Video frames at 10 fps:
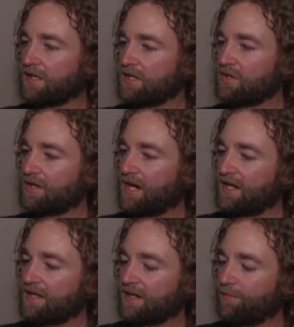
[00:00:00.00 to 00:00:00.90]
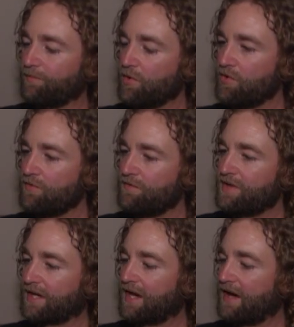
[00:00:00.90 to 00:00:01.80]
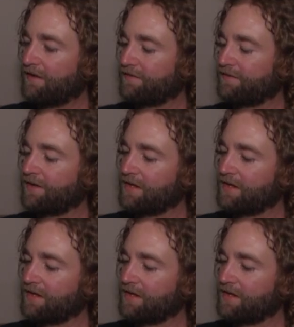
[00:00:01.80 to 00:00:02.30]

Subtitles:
You can kind of like move the cuff